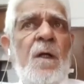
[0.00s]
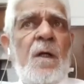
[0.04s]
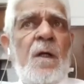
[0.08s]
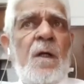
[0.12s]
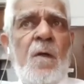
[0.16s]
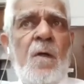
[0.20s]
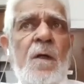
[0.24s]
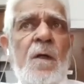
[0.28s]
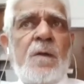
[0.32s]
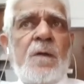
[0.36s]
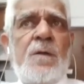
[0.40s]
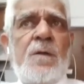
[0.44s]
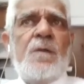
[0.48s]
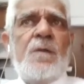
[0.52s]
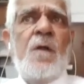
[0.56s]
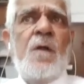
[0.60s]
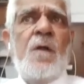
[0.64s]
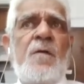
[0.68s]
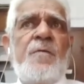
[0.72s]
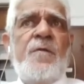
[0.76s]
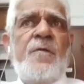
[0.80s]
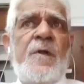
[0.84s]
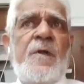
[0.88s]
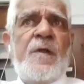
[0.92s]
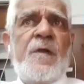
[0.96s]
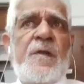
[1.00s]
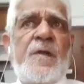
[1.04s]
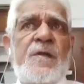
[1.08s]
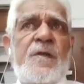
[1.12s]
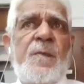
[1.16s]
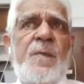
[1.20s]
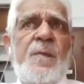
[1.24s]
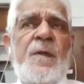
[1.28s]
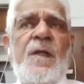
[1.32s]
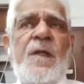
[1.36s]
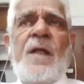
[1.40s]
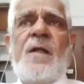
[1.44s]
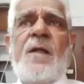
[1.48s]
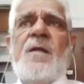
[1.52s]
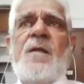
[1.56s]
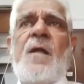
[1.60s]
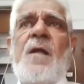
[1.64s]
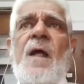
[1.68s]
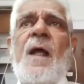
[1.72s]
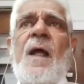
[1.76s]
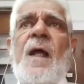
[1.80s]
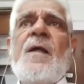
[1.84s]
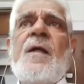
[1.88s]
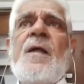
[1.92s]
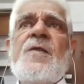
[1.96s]
got the confidence, but that
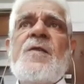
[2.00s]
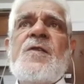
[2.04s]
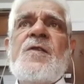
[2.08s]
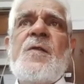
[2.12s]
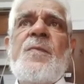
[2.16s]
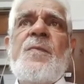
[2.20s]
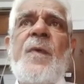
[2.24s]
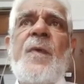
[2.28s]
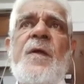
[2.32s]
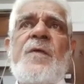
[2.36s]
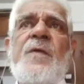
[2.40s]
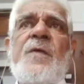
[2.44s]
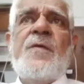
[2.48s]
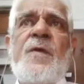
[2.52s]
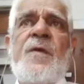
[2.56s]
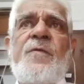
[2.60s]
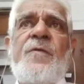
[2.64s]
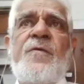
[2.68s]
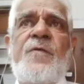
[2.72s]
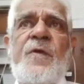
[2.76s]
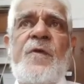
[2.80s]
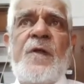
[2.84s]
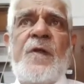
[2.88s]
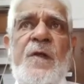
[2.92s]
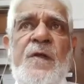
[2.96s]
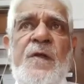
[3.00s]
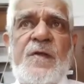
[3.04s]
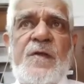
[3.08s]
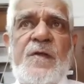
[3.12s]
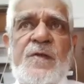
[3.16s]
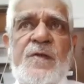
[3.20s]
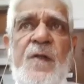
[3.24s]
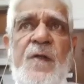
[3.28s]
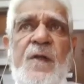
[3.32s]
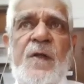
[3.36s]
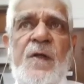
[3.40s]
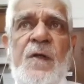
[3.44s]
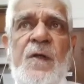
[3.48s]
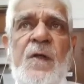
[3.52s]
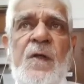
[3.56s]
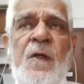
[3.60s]
anticipatory fear is there.